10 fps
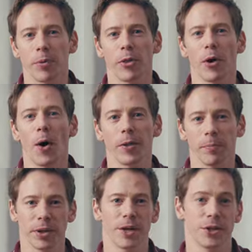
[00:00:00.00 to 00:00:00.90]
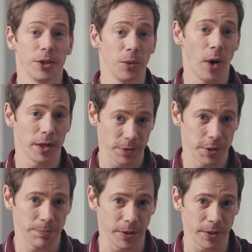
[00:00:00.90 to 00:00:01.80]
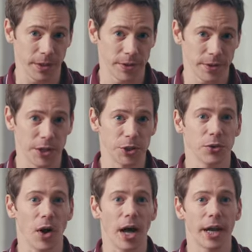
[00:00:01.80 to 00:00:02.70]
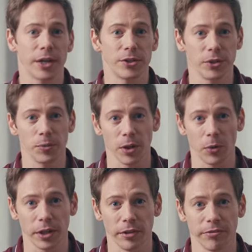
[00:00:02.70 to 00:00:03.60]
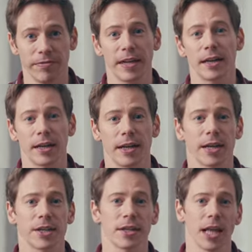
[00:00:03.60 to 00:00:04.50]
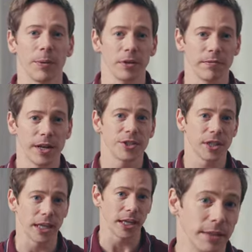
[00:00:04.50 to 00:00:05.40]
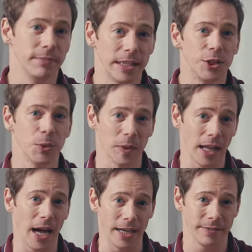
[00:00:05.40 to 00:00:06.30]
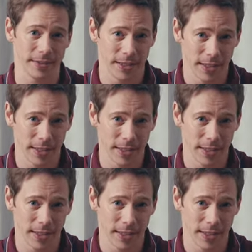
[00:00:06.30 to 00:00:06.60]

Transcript: with all the pleasure you want to experience, and trying to will only feed an addiction that will eventually eat you alive.